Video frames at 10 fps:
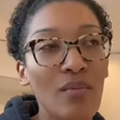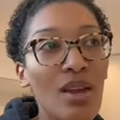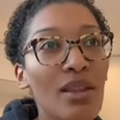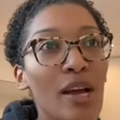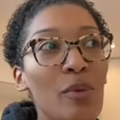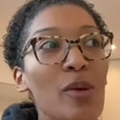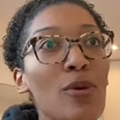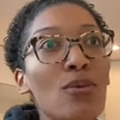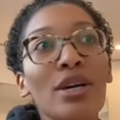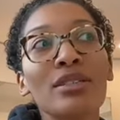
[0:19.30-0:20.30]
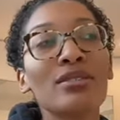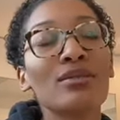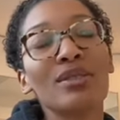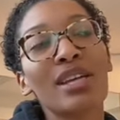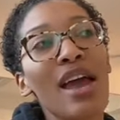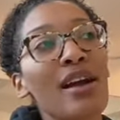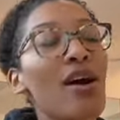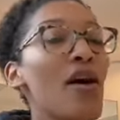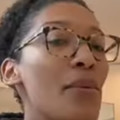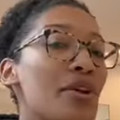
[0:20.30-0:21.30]
Like people weren't saying,
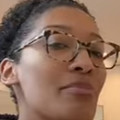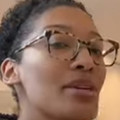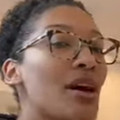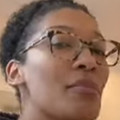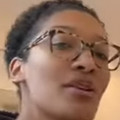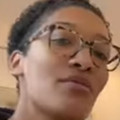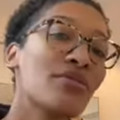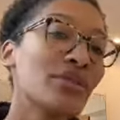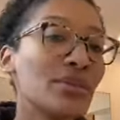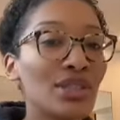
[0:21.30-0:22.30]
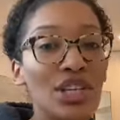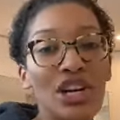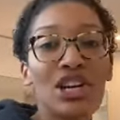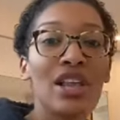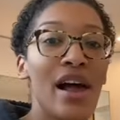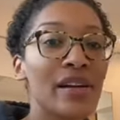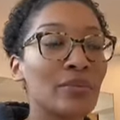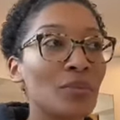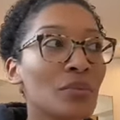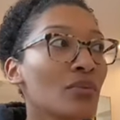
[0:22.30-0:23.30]
"Oh, I want to become an influencer."
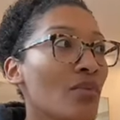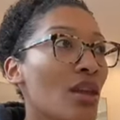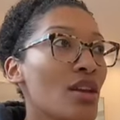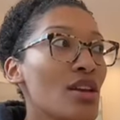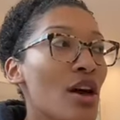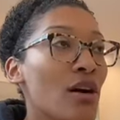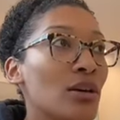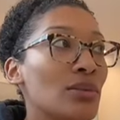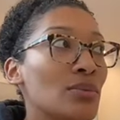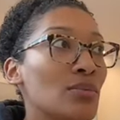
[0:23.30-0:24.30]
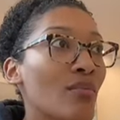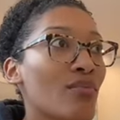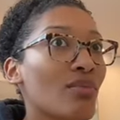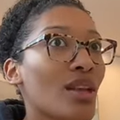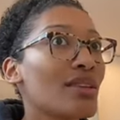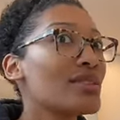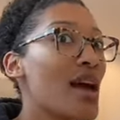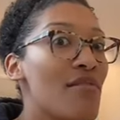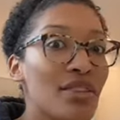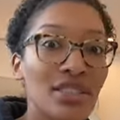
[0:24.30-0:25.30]
Like, you know,
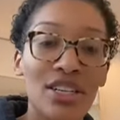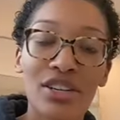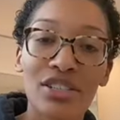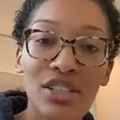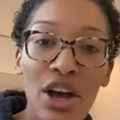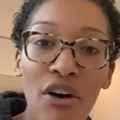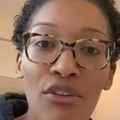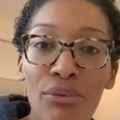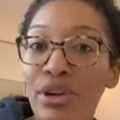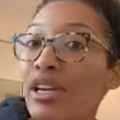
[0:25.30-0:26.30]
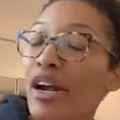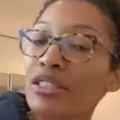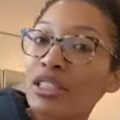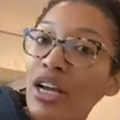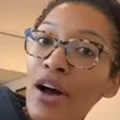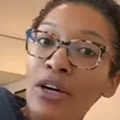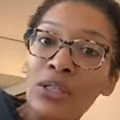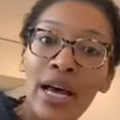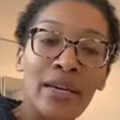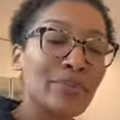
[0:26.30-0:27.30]
7 years ago, 3 years ago,
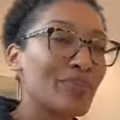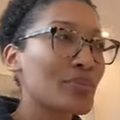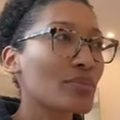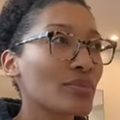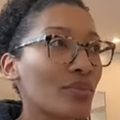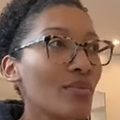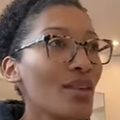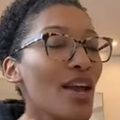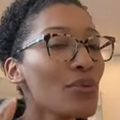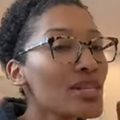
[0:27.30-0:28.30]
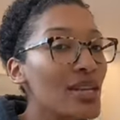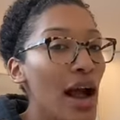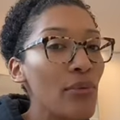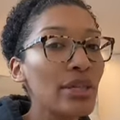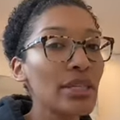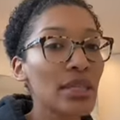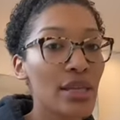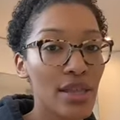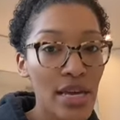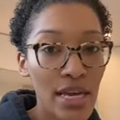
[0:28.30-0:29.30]
like it was not really the
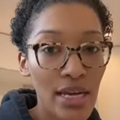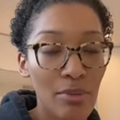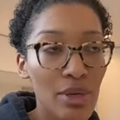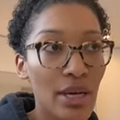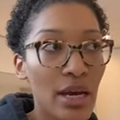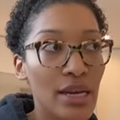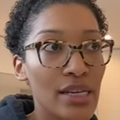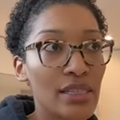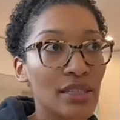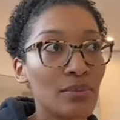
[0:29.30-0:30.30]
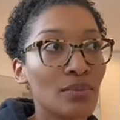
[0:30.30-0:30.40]
thing because